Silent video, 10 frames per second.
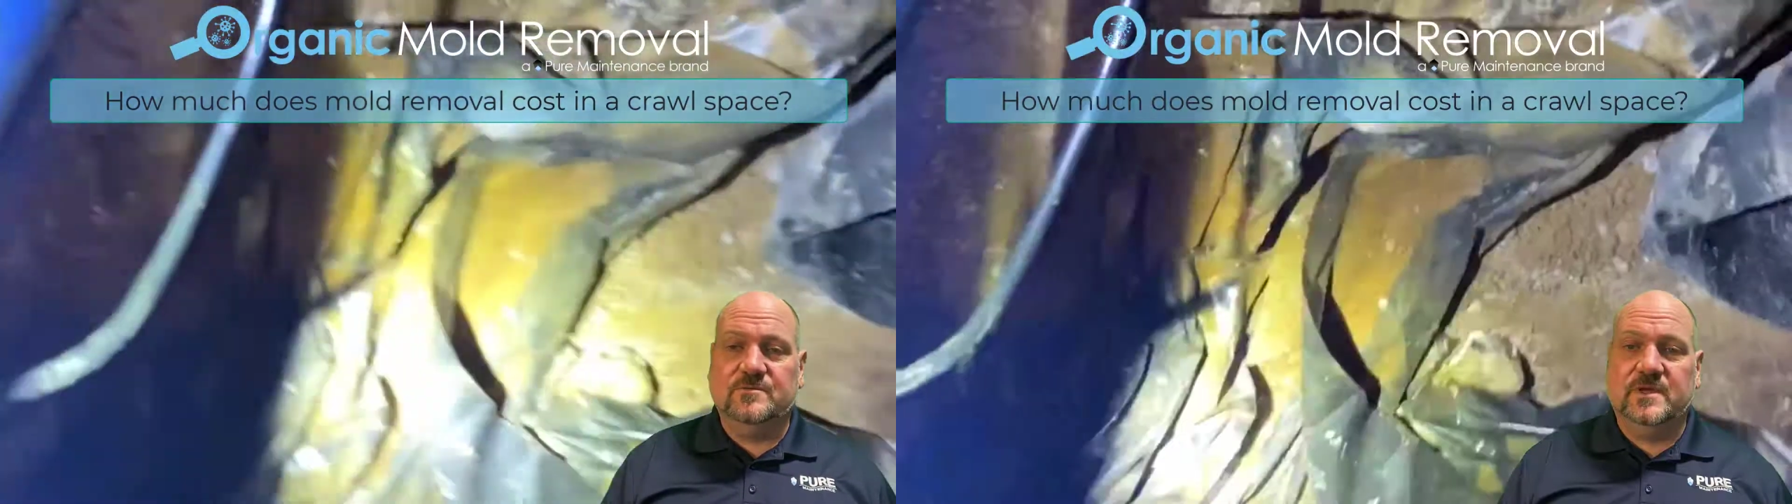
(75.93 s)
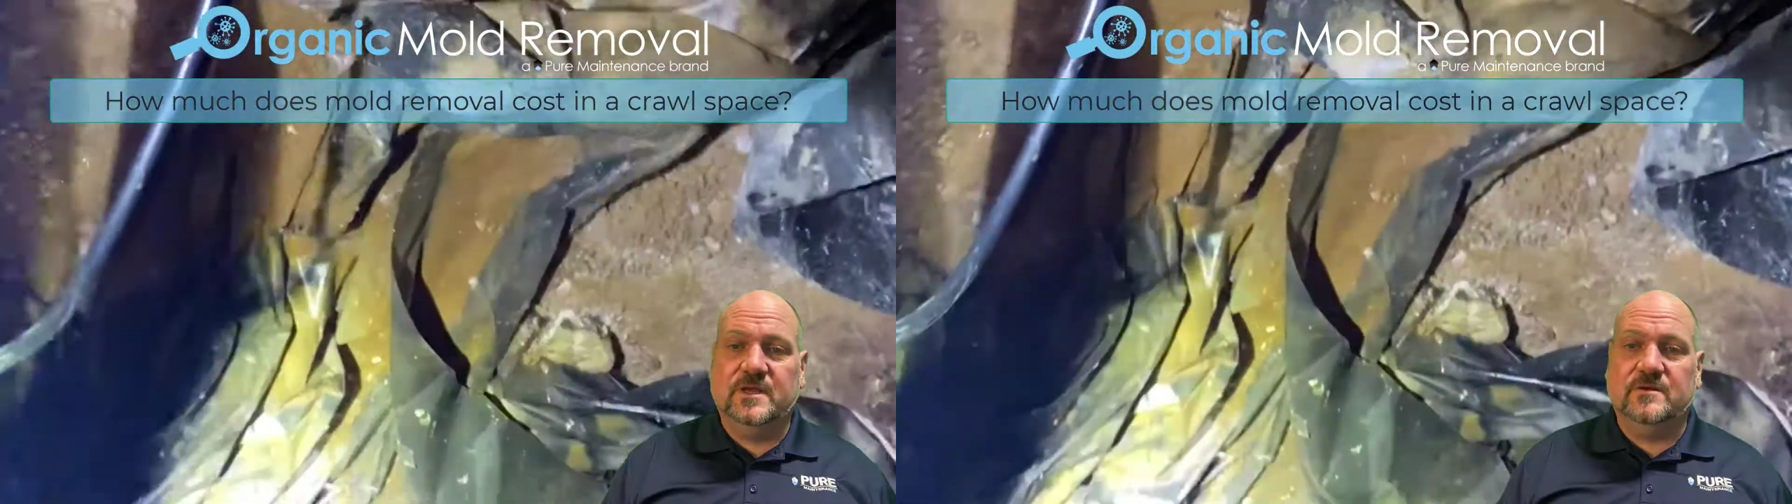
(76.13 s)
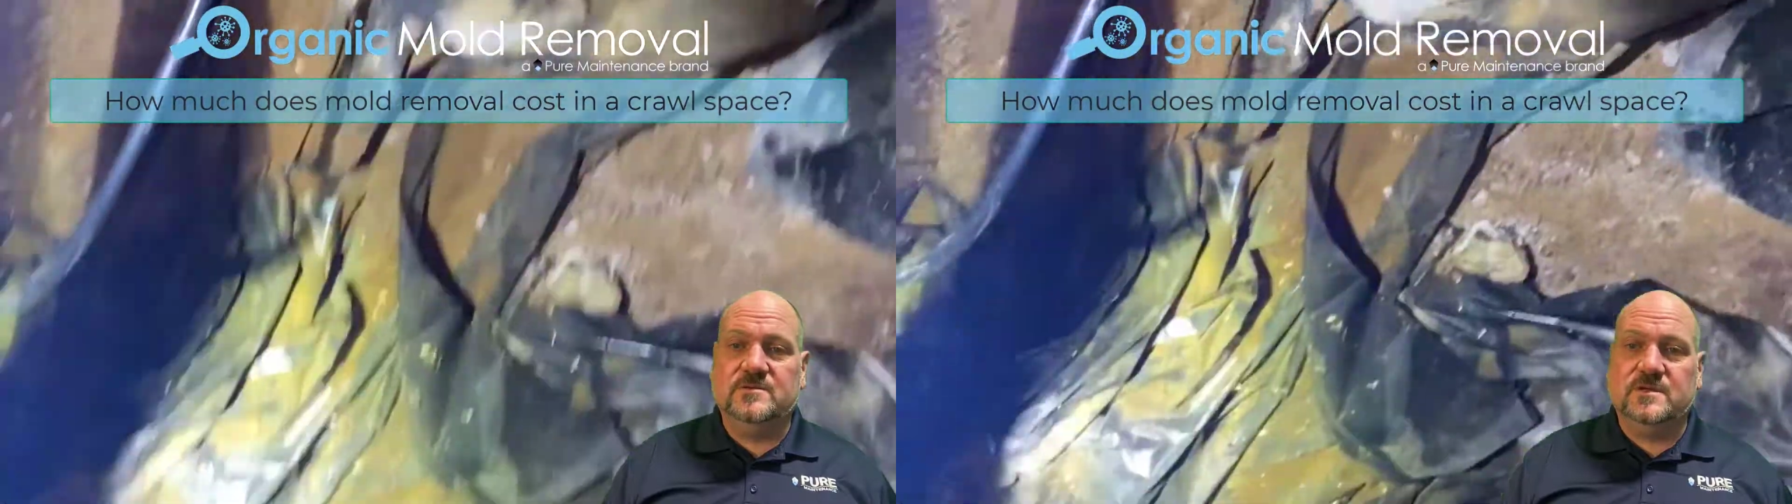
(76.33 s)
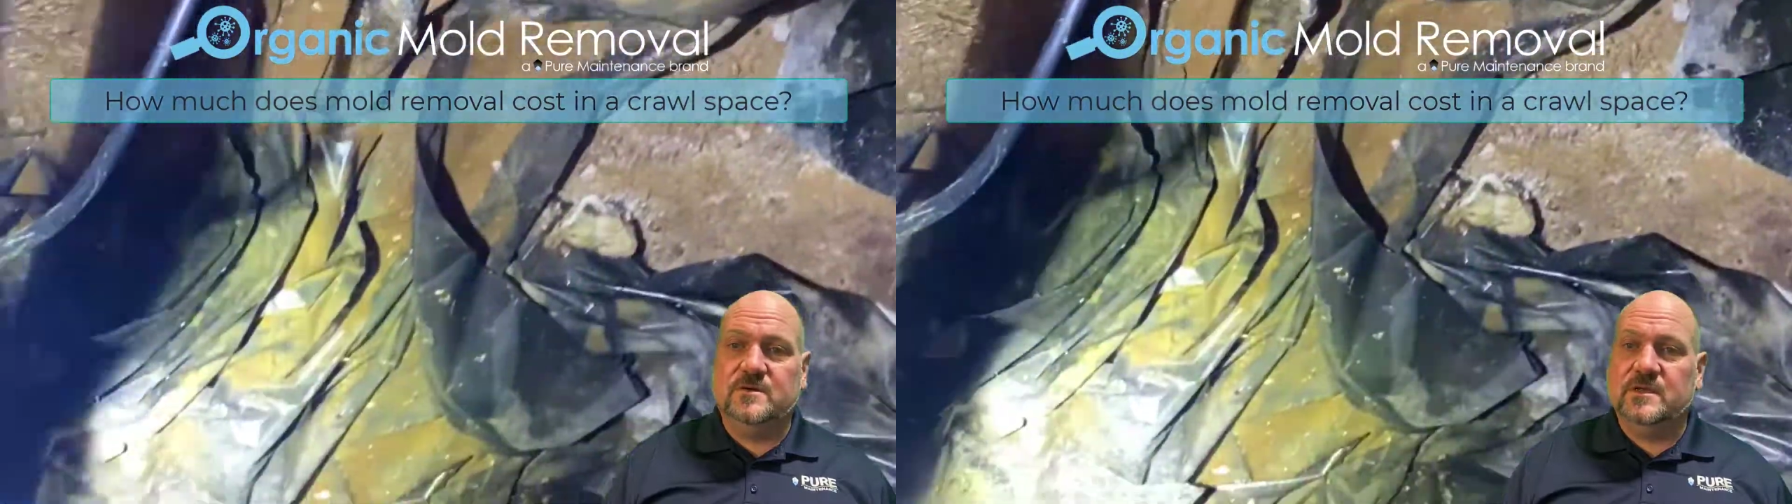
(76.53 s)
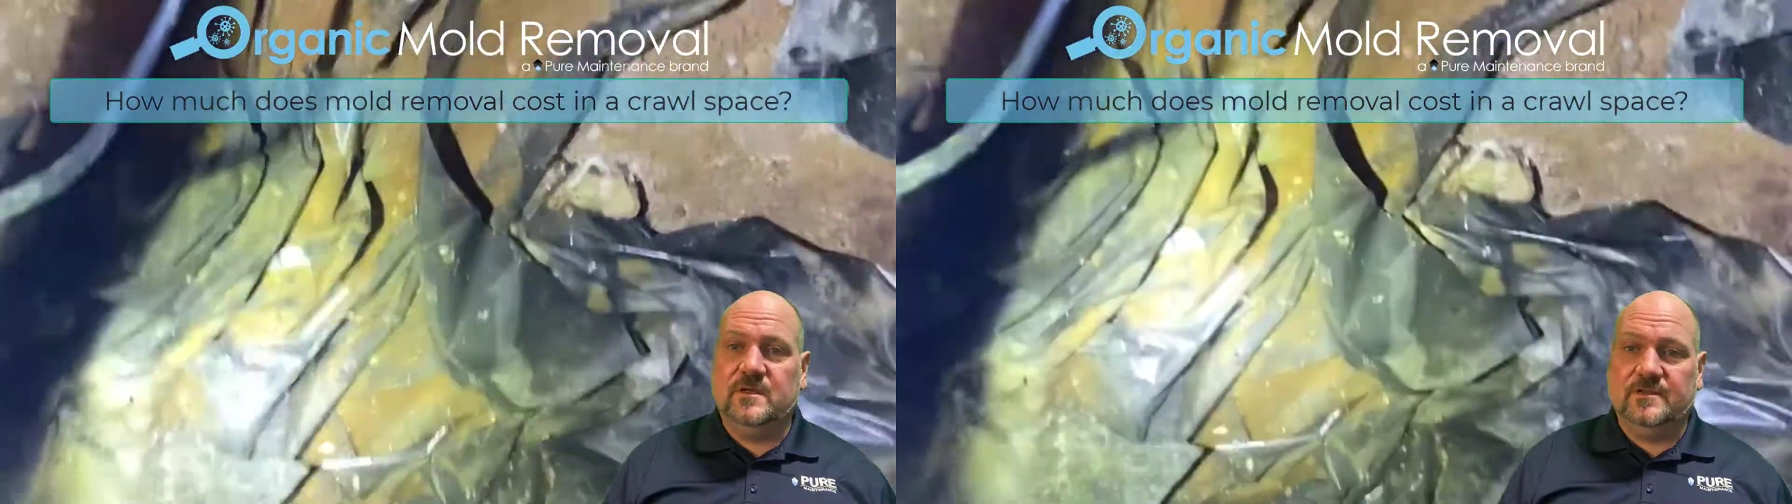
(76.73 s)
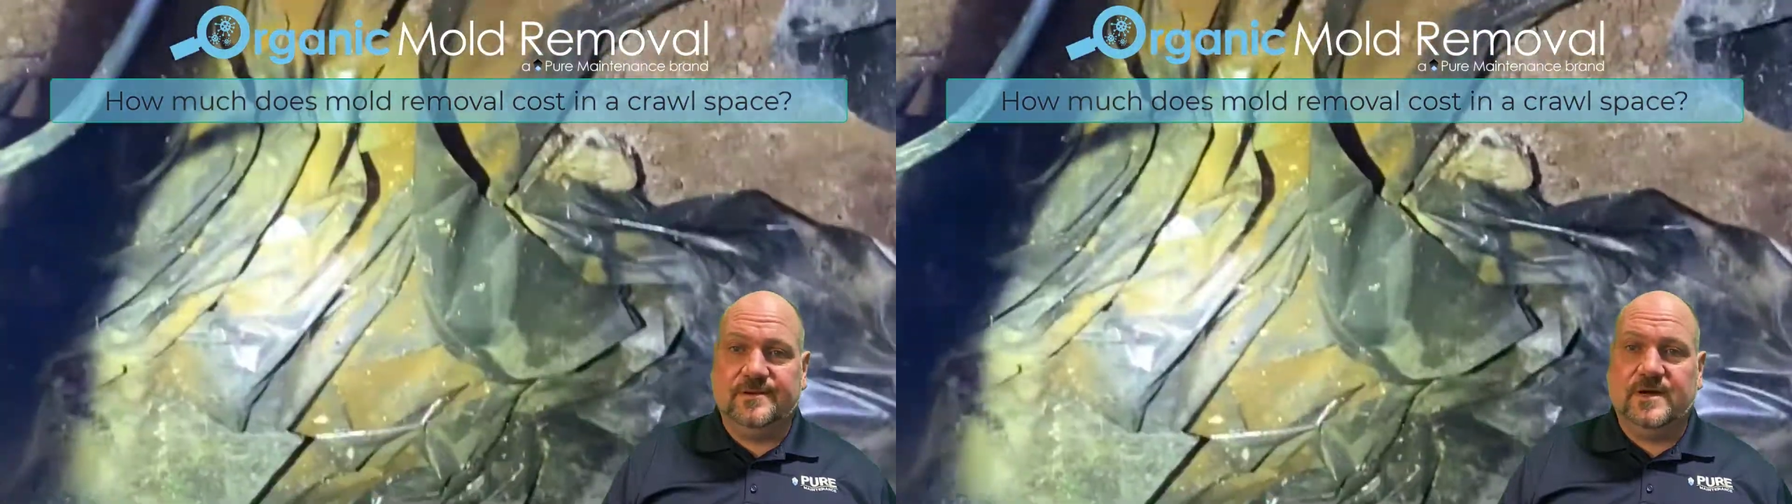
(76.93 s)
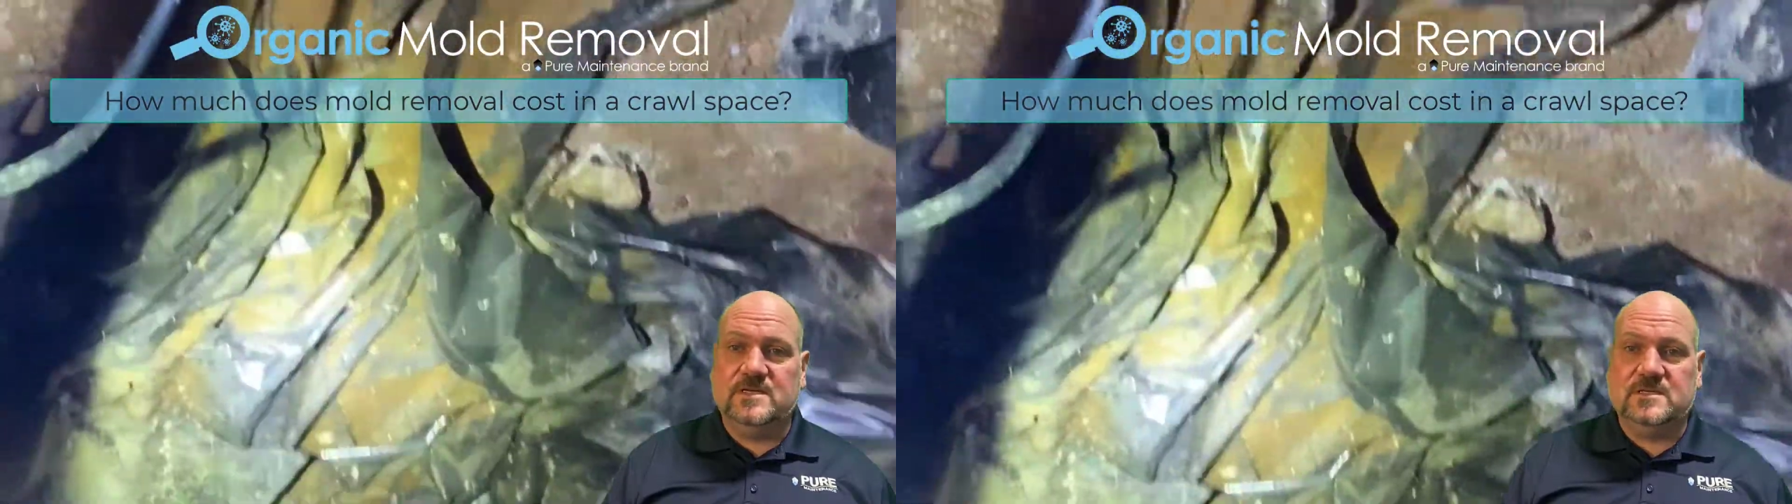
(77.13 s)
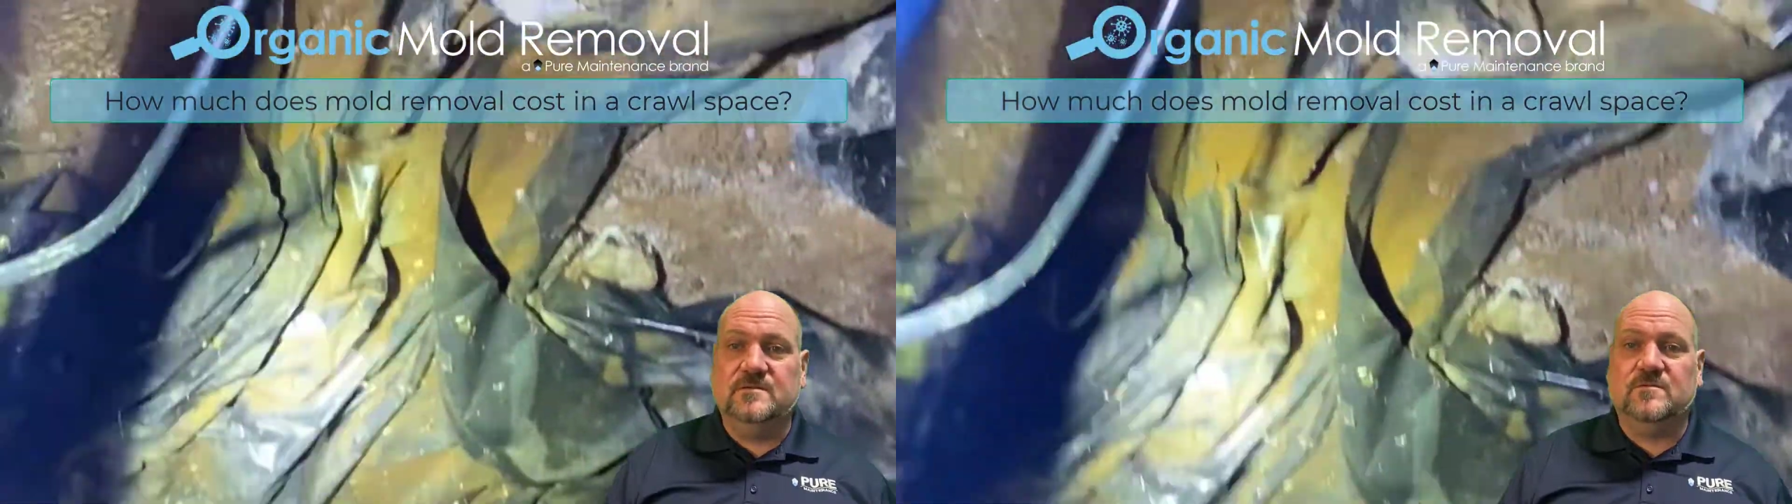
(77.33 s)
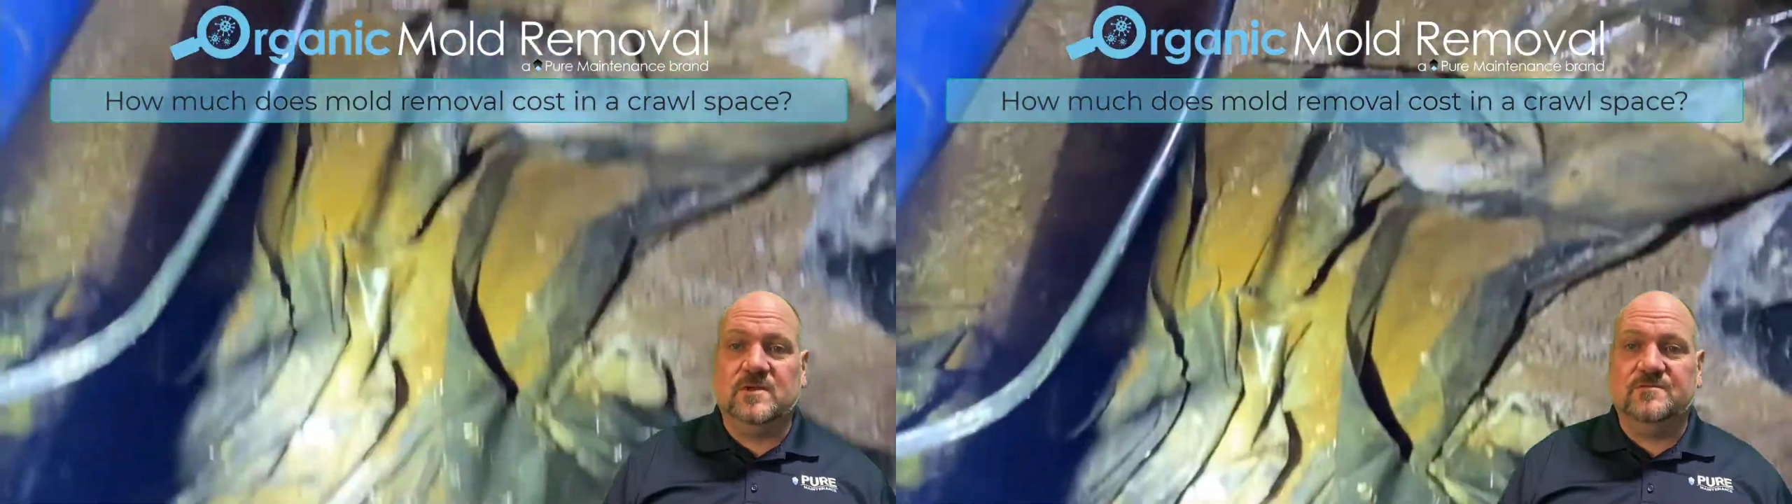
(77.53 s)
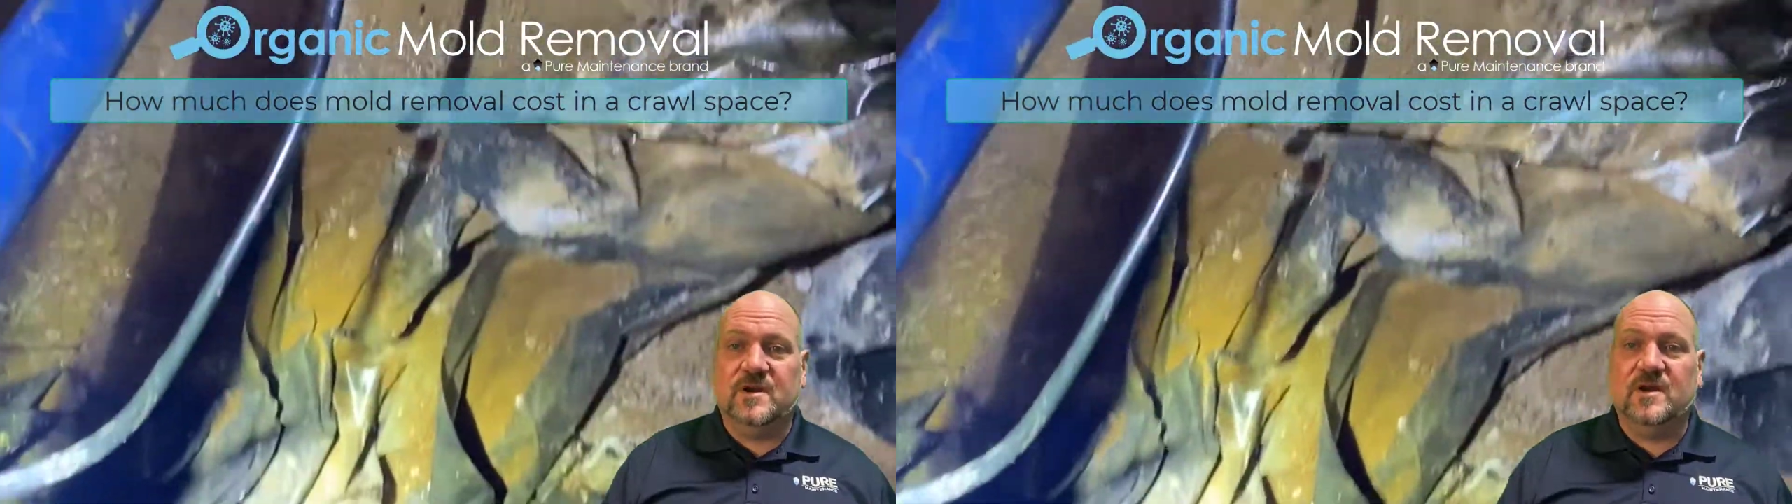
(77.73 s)
You know, so it, cost can
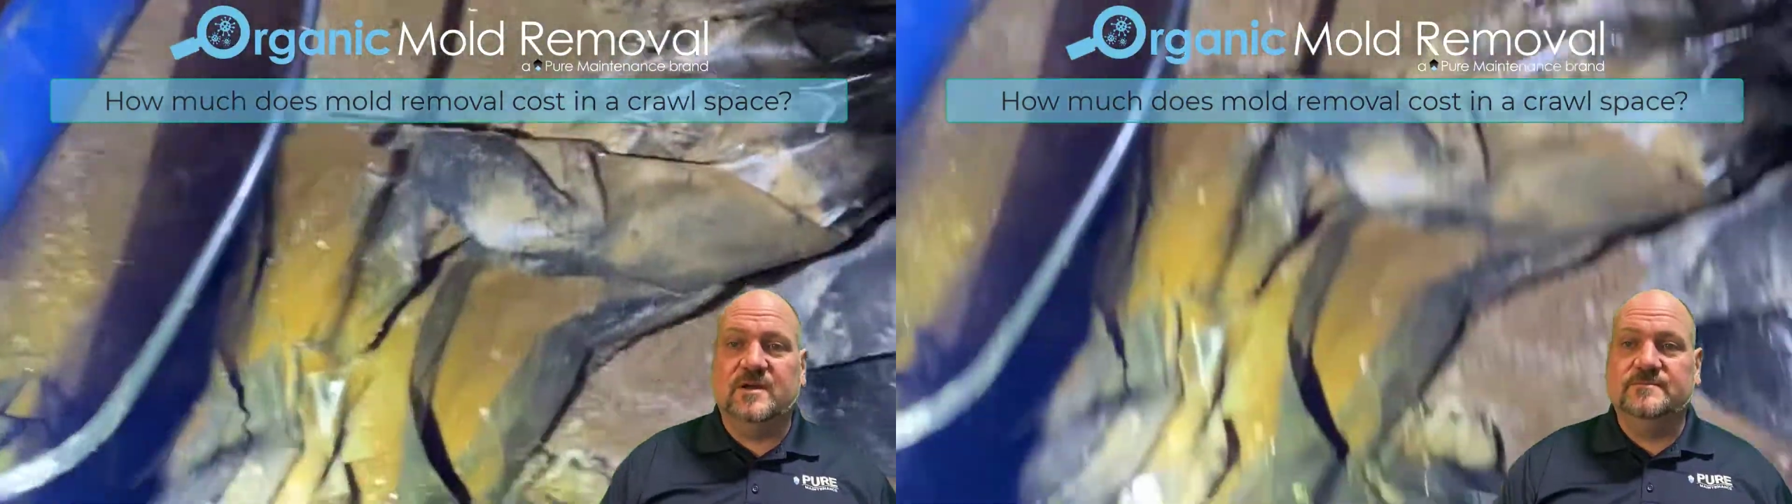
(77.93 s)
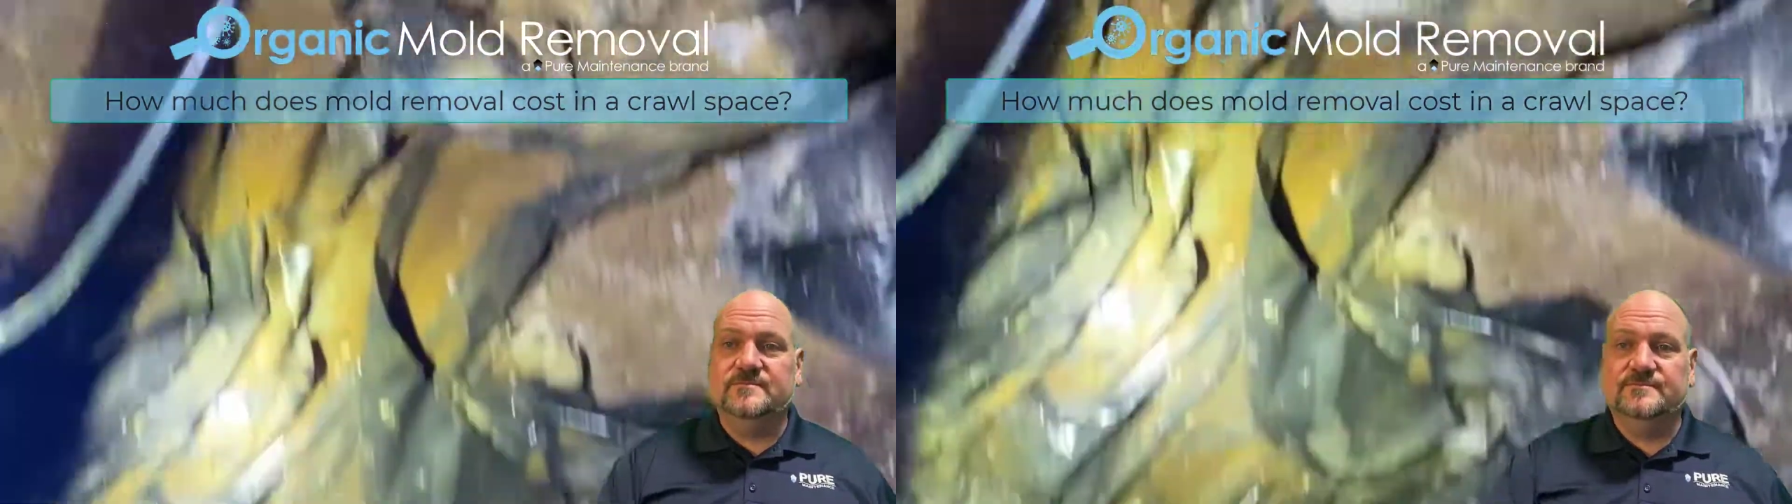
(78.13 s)
really vary.